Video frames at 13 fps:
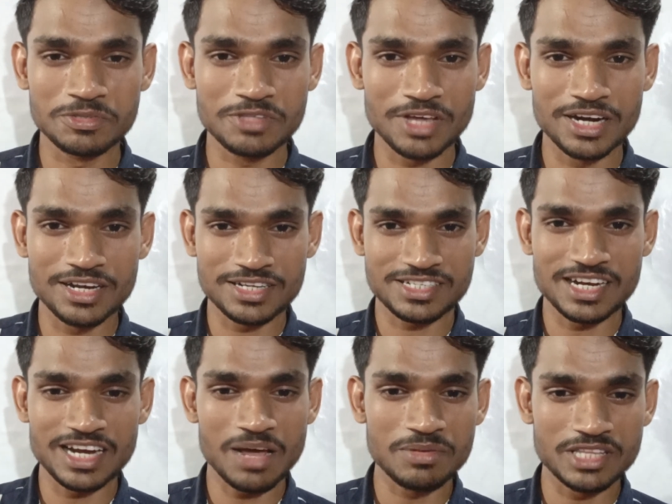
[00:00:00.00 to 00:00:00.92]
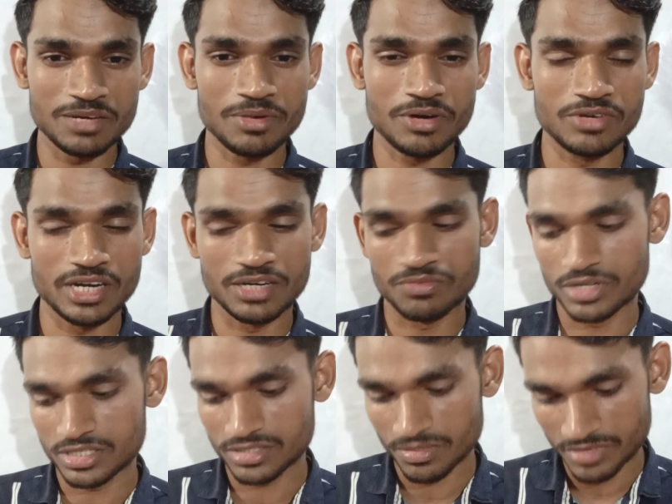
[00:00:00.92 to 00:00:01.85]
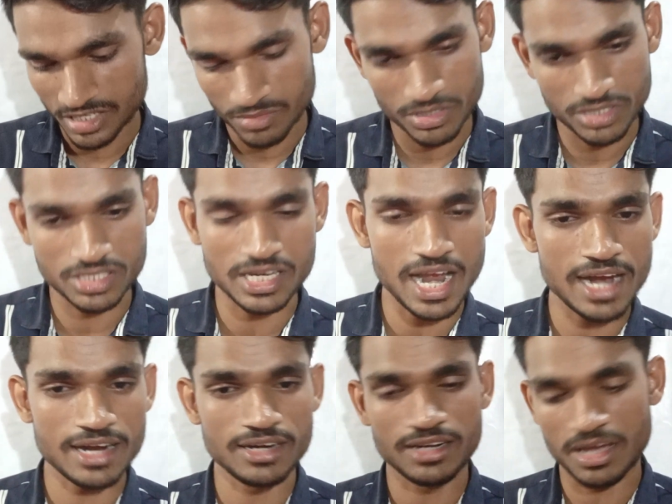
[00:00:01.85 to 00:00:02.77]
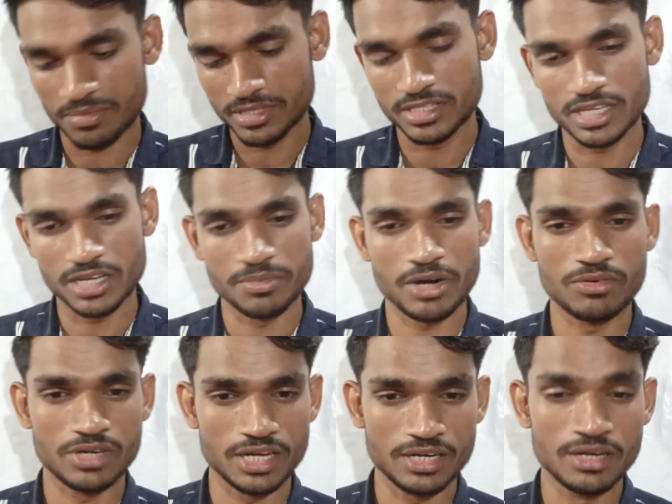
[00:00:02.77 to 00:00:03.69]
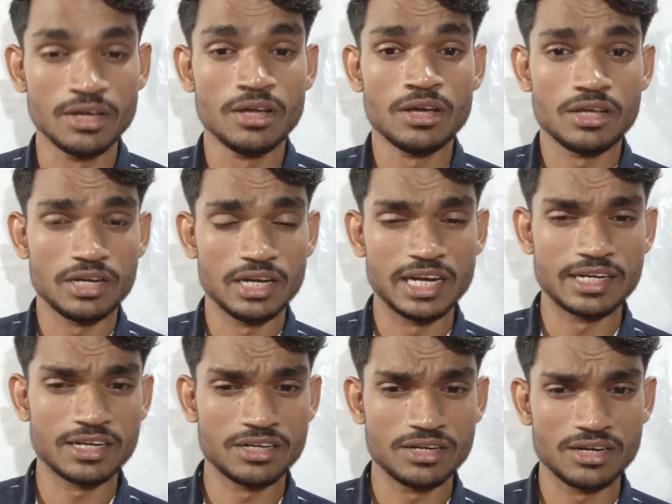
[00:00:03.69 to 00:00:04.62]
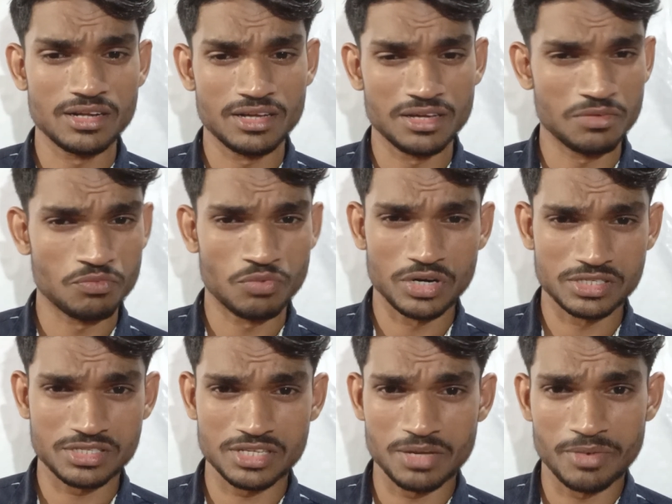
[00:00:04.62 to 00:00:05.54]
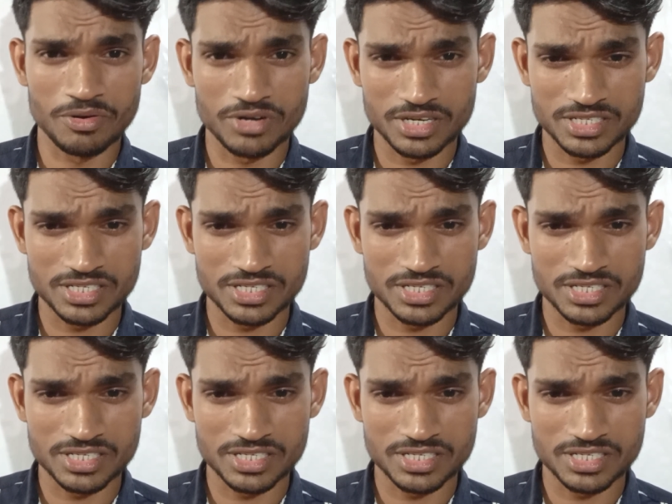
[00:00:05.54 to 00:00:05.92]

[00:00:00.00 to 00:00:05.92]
to understand everything about that, what is the meaning of the stack and everything about that related what's about a